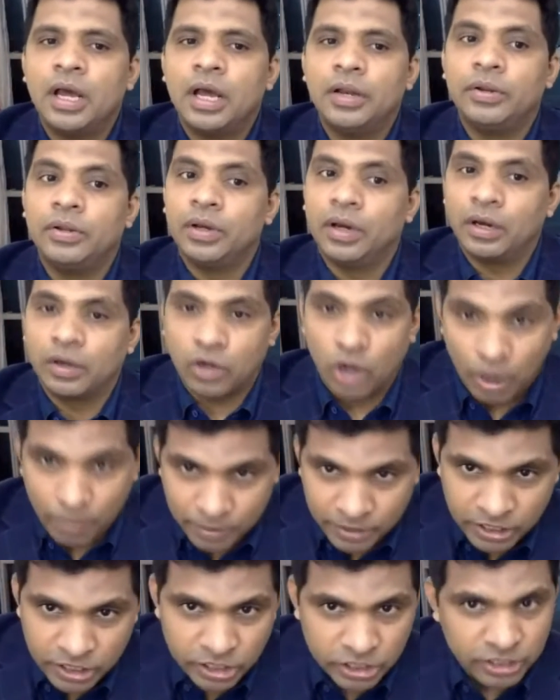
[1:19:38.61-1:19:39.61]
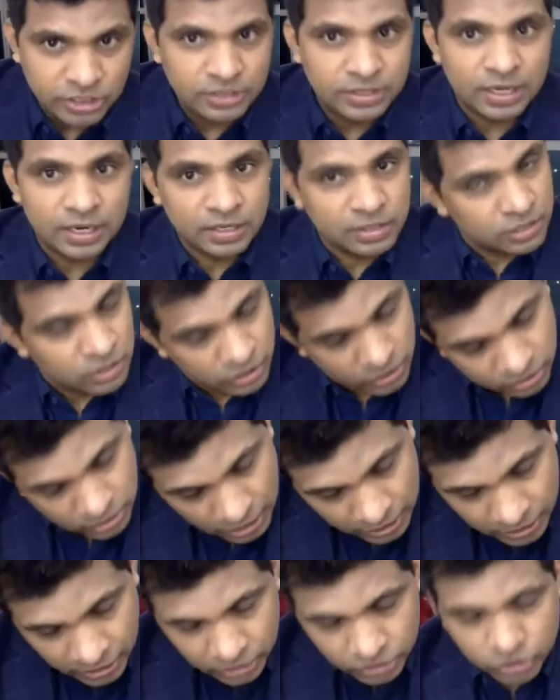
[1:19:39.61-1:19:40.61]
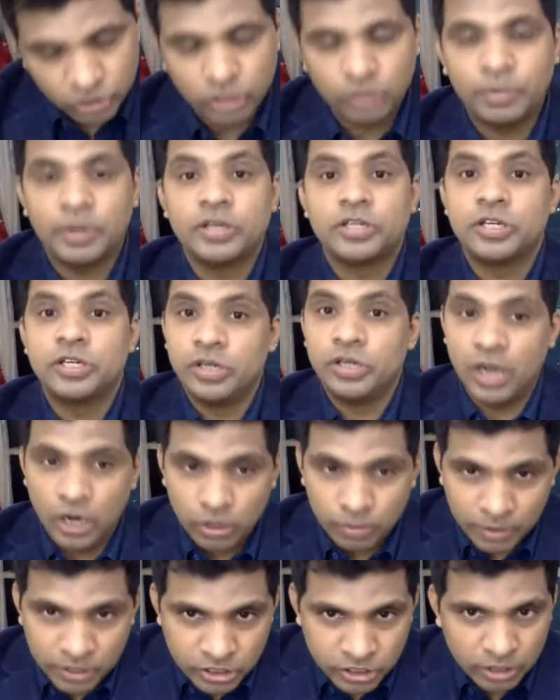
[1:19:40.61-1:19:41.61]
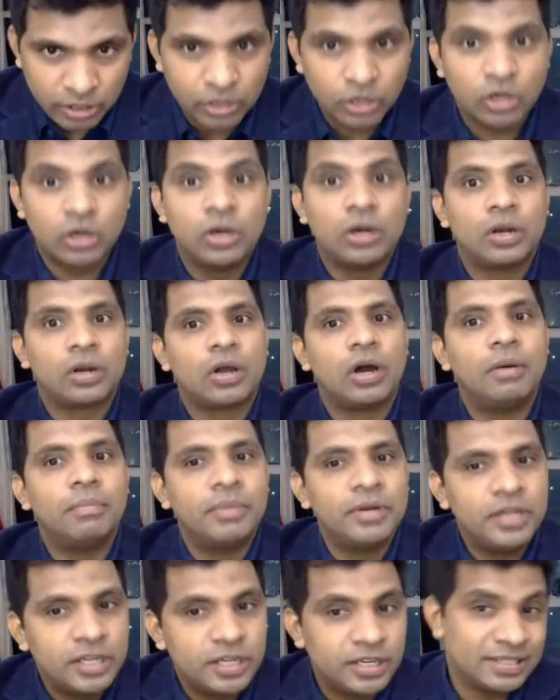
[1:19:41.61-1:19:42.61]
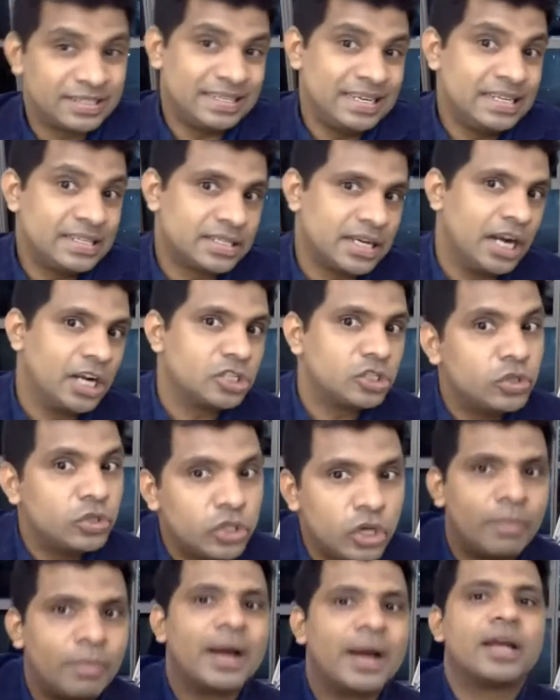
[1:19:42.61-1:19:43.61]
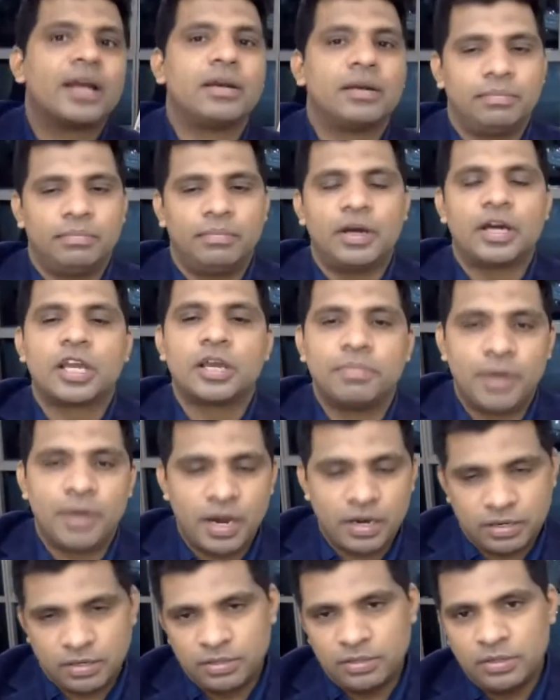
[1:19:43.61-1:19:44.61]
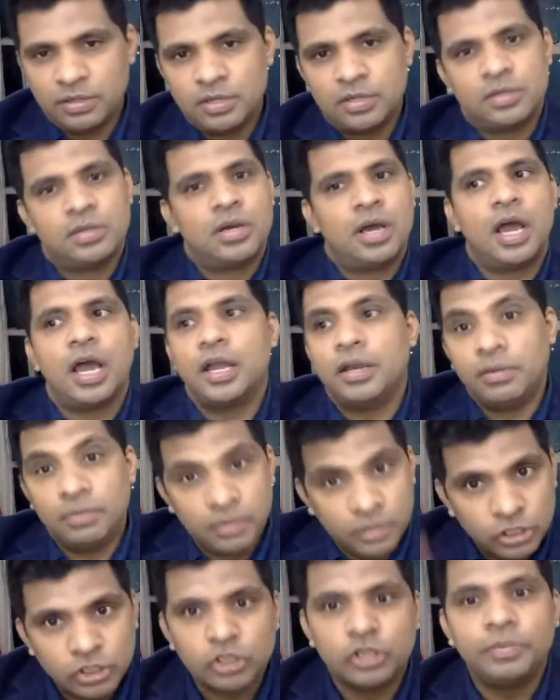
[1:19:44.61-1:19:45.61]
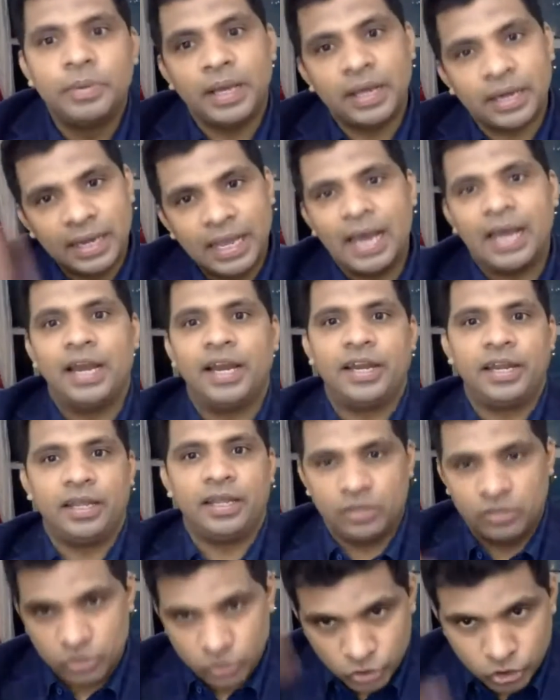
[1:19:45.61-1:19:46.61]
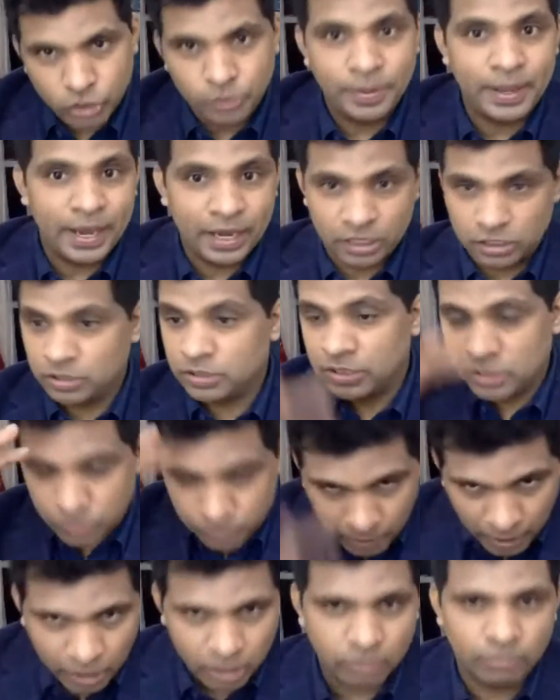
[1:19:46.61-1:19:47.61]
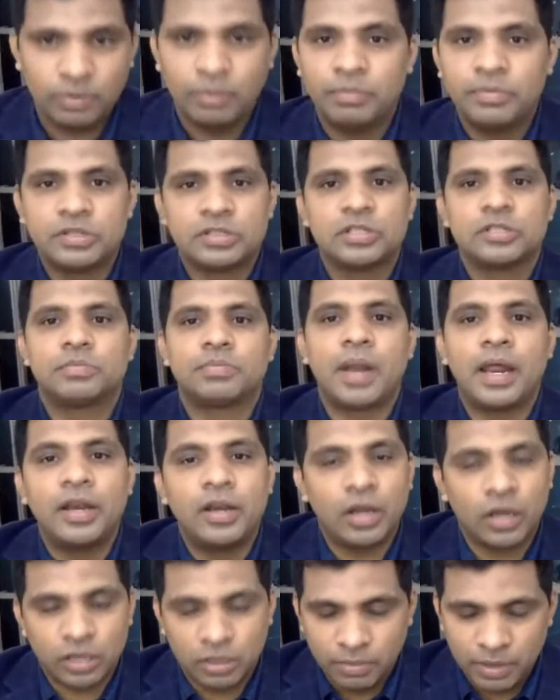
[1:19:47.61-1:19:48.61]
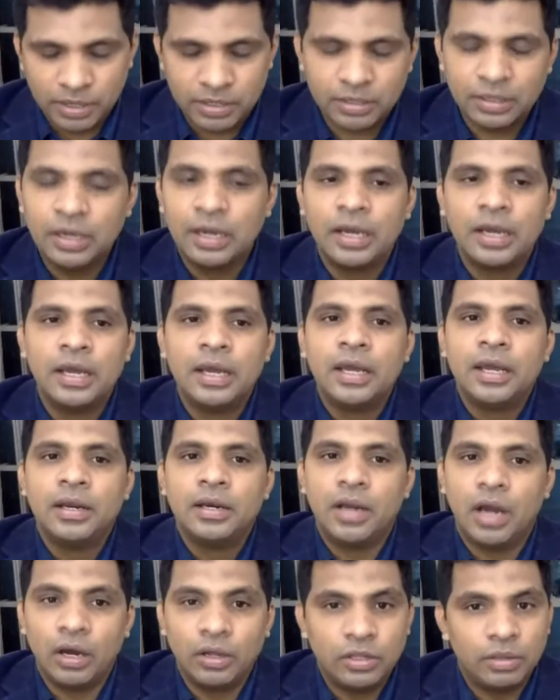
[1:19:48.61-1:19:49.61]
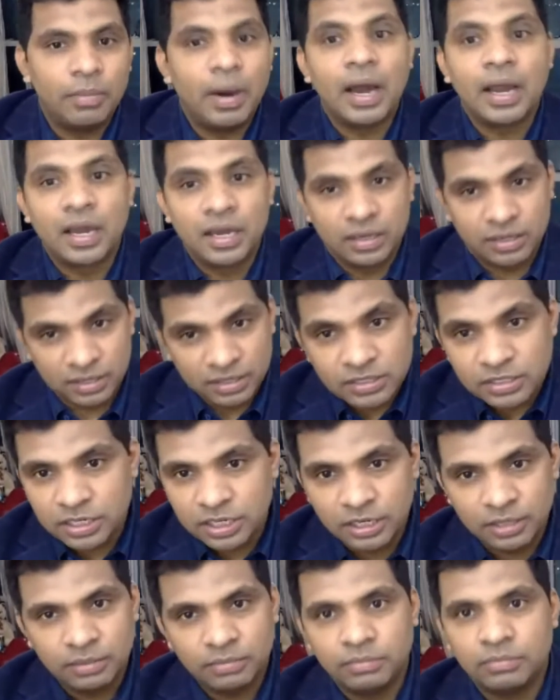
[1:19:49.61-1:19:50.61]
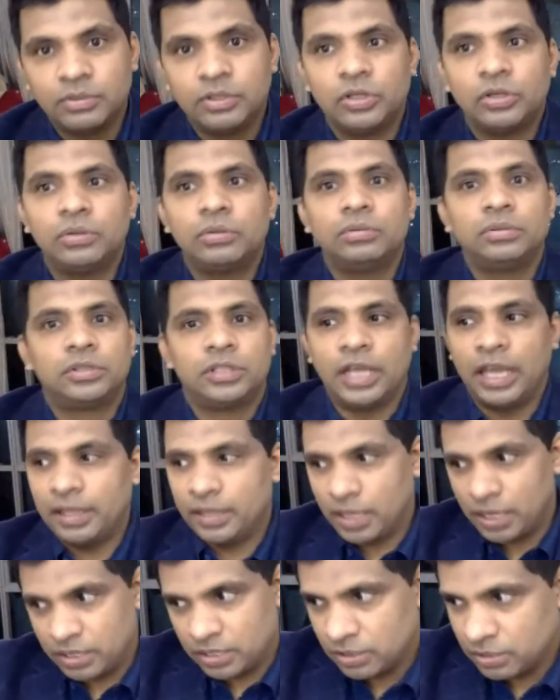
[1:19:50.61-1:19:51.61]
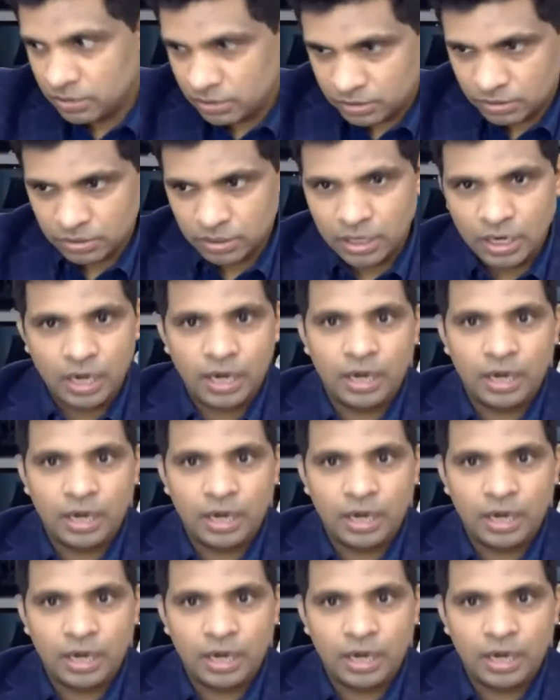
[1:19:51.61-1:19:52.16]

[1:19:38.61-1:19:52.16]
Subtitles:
And your competition is a risk that also to mention. You have to mention competitors list also your market part. And it should be a reality. It should be accessed. It's part of a business plan document. Now, the market risk, you say that is